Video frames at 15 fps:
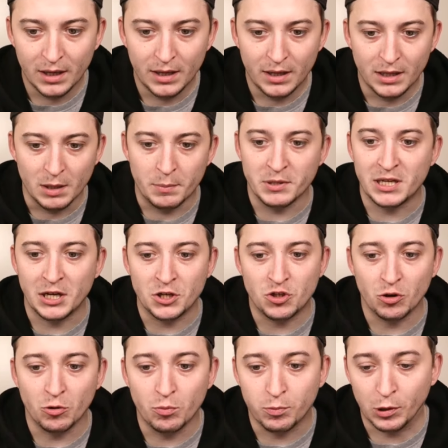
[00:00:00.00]
The
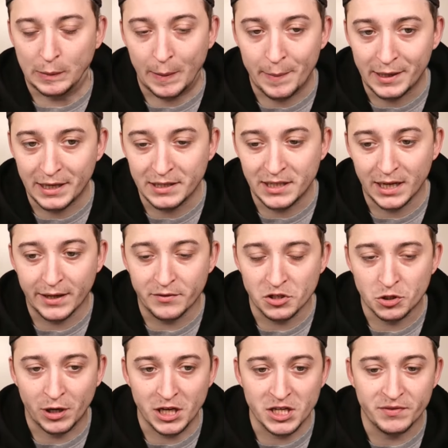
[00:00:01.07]
potential probability of a
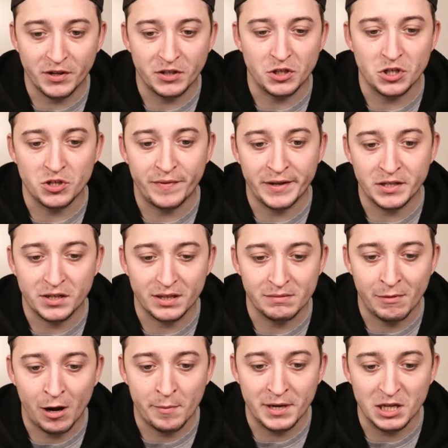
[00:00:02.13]
transfer to Juventus at the
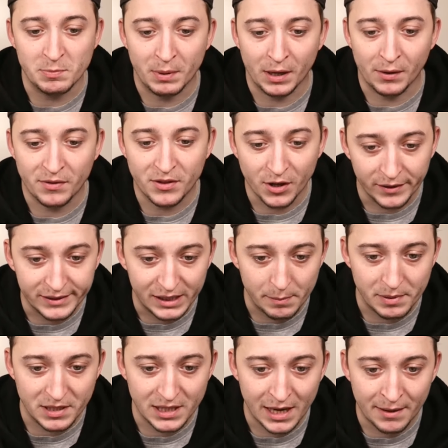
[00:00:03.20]
moment is below
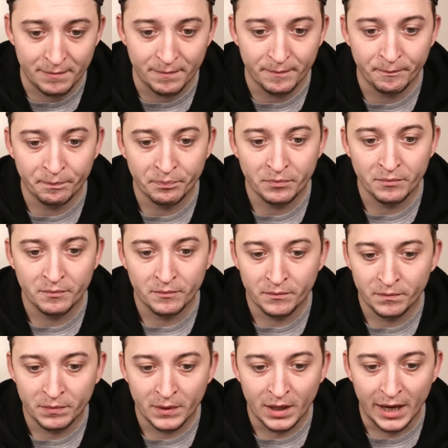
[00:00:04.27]
30%.
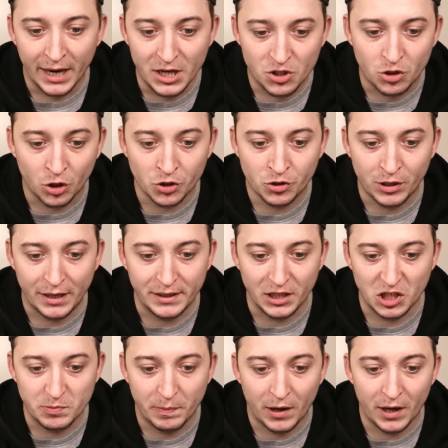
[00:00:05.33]
His contract
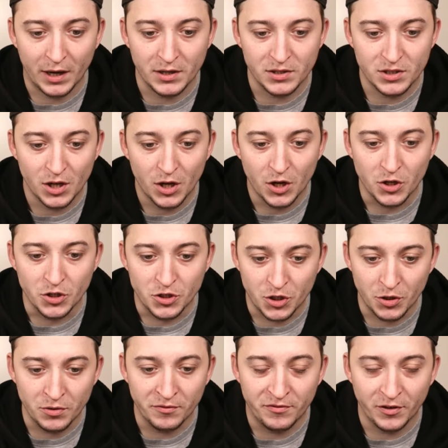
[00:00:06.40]
expires
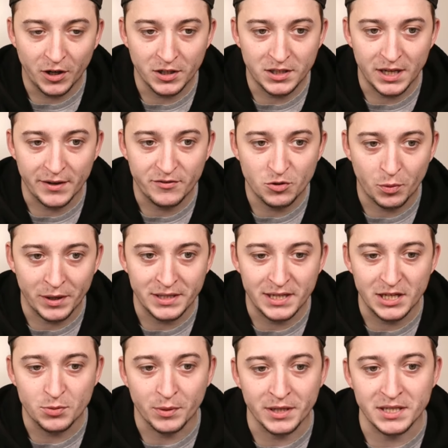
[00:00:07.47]
June 30th,
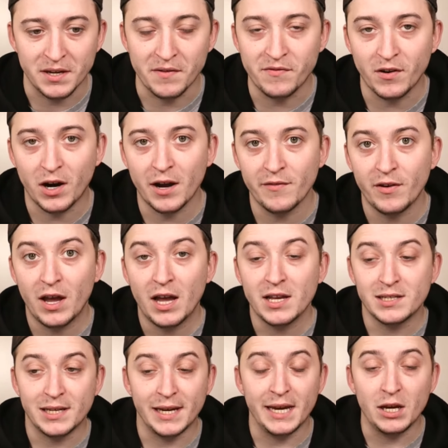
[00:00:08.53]
2025.
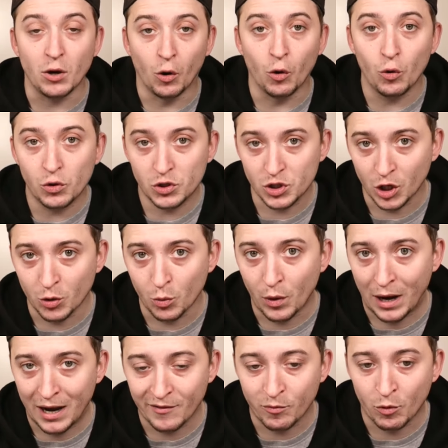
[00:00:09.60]
So he also will
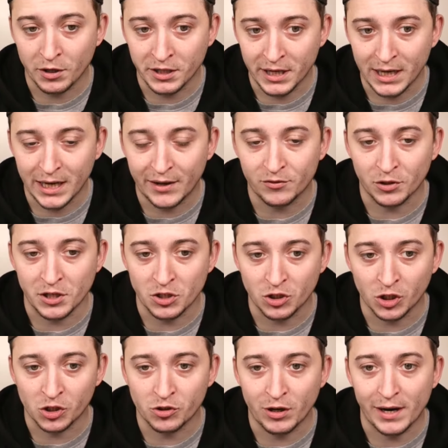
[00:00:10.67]
have 1 year left on his
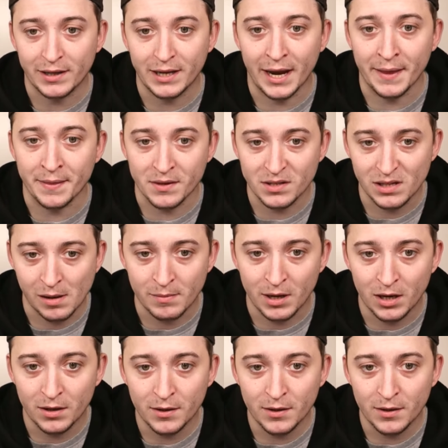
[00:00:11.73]
contract in the summer.